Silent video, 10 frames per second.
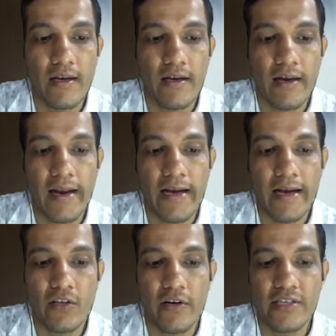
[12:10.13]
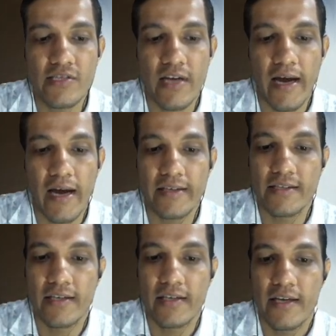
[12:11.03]
length or
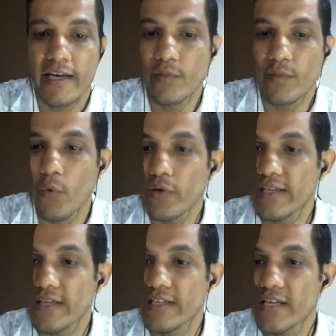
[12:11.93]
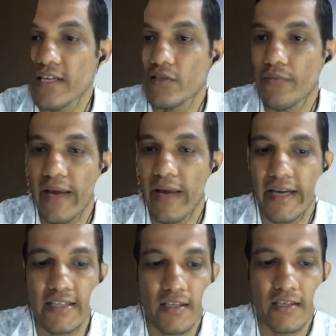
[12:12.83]
distance is more than the distance of
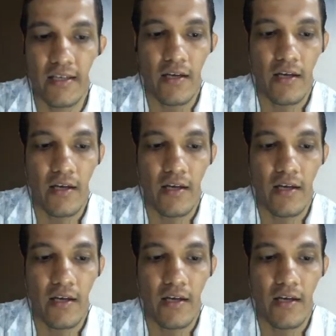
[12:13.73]
X,